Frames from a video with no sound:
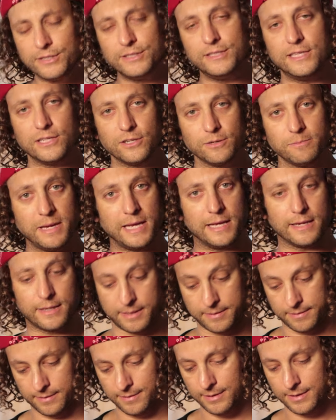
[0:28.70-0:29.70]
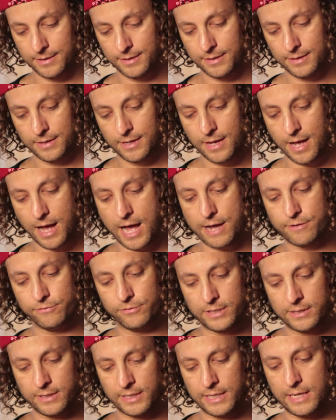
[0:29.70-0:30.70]
Dear Mick, I
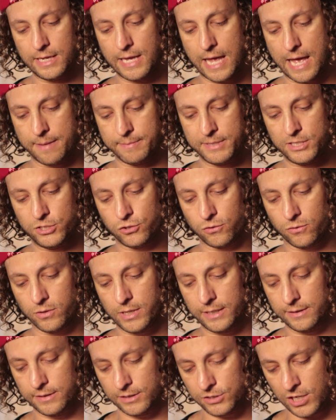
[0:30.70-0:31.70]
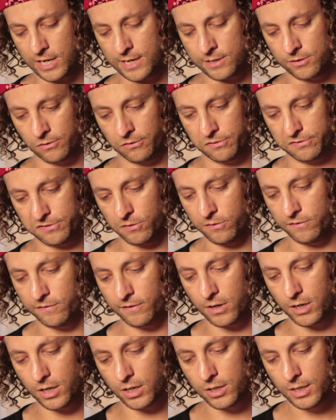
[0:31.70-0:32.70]
really am enjoying the channel so
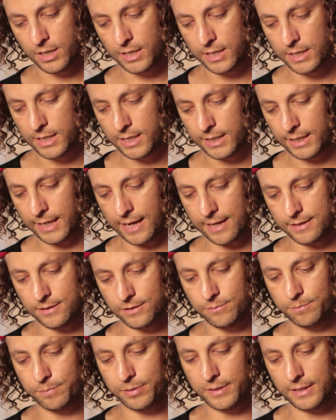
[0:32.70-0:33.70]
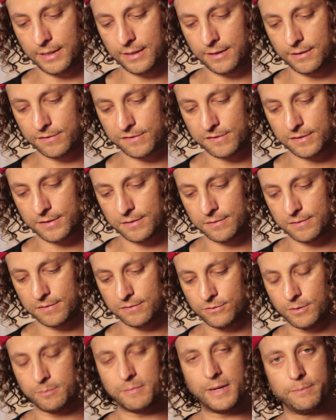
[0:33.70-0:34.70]
far. Can you please
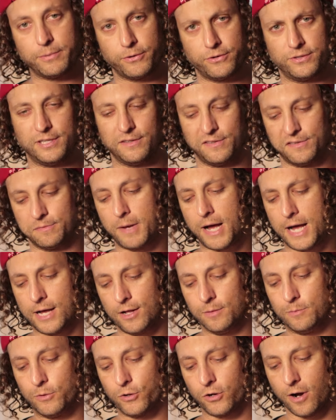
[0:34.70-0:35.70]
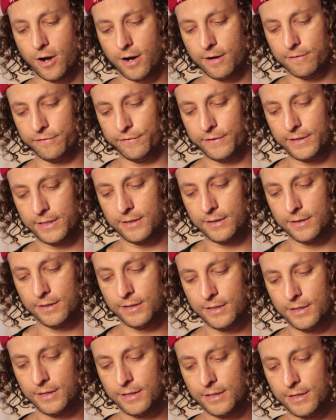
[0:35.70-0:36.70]
remember to smile more often?
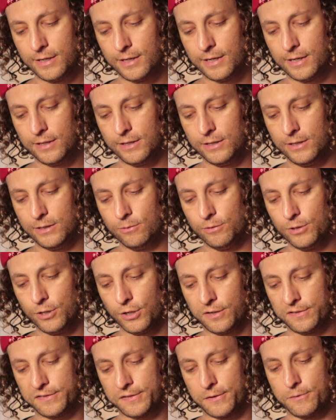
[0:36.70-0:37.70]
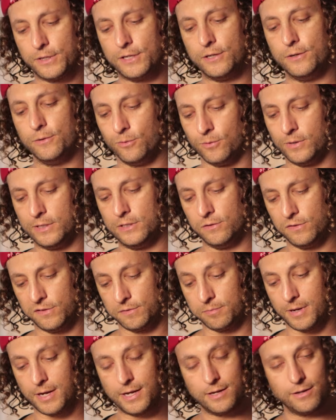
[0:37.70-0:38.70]
You look so cute when you
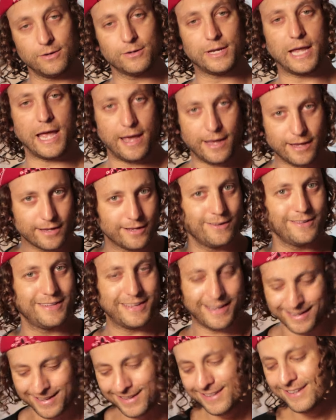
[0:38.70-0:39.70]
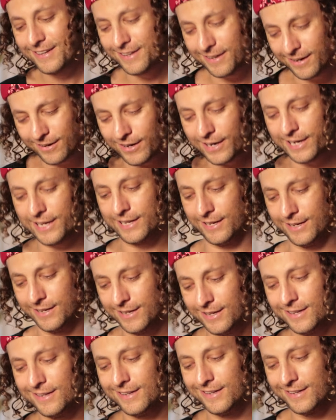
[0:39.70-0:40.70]
smile. Okay, okay, all right.
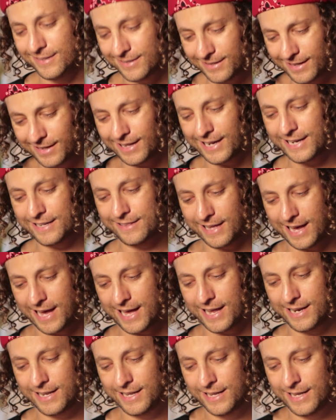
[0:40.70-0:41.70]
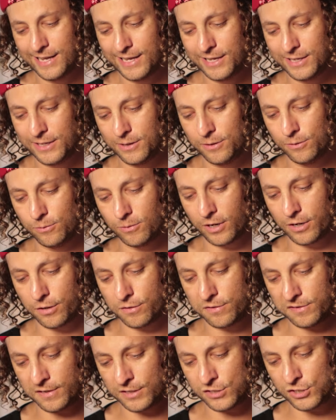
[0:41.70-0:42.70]
I like that. You are
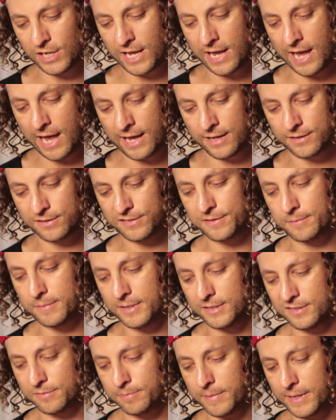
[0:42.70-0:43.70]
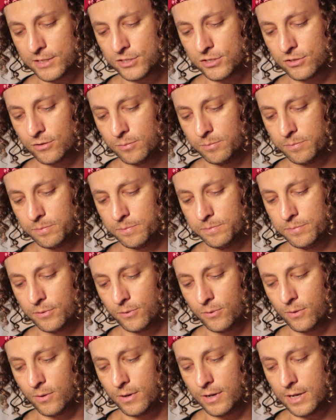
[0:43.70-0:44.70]
such a handsome and special
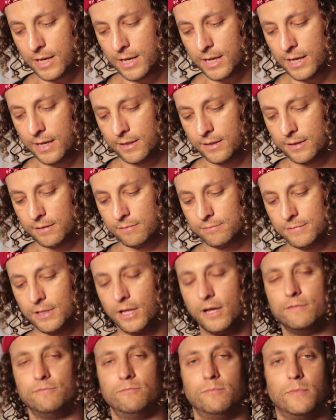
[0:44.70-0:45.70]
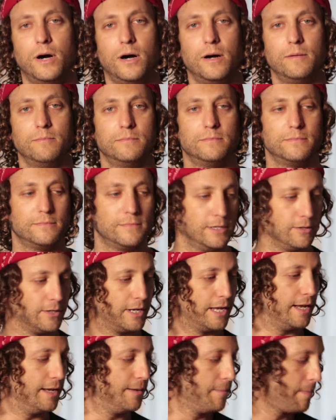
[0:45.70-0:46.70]
boy. Love, Mom.
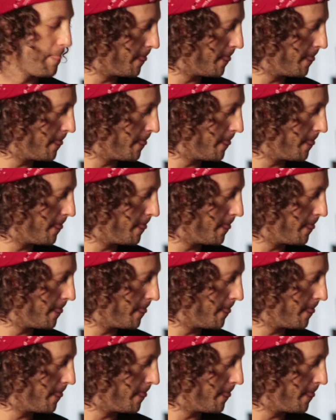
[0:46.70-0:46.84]
Okay.